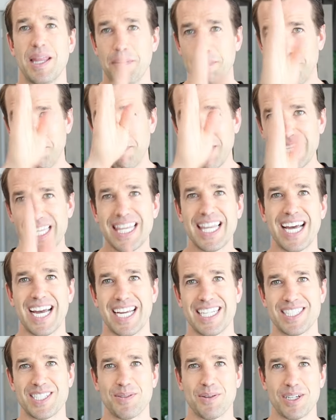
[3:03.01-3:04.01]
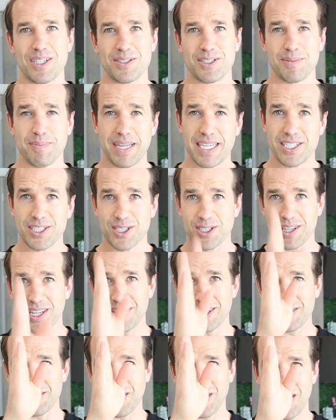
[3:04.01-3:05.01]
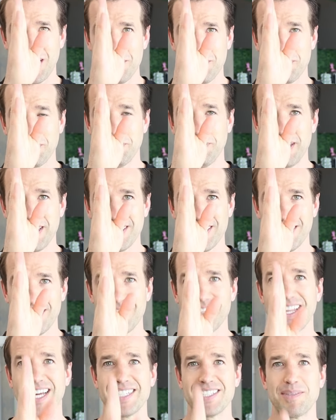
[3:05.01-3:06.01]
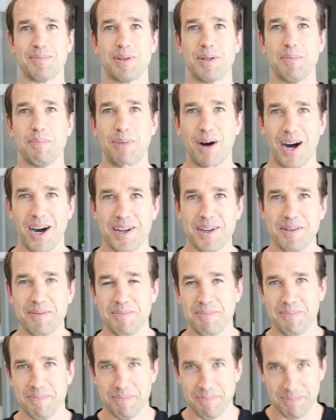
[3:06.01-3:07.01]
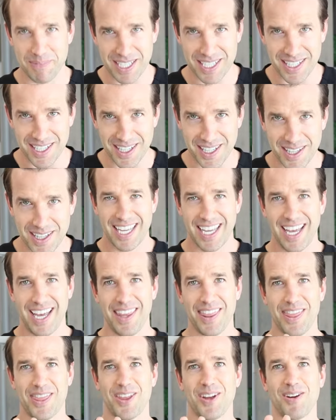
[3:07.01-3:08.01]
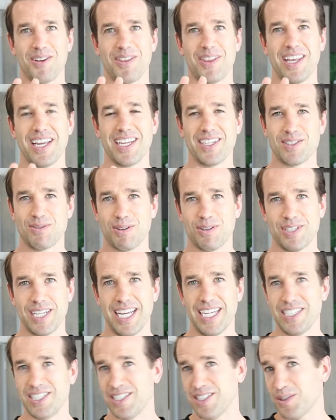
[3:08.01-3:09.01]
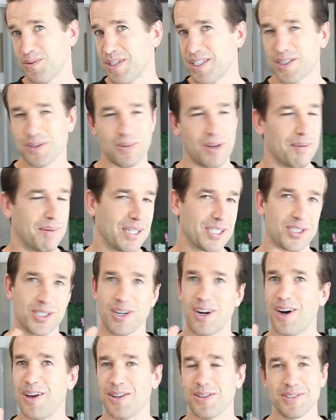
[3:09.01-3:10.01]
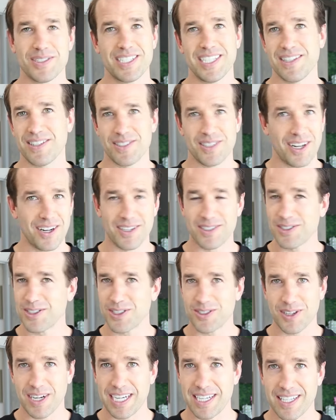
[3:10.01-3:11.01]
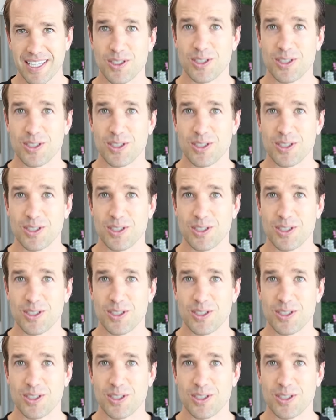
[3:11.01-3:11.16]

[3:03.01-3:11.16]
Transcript: Midlines, you want to make sure that the top middle lines up with the bottom middle. And third thing is rotations. We just want to make sure all those teeth are darn straight.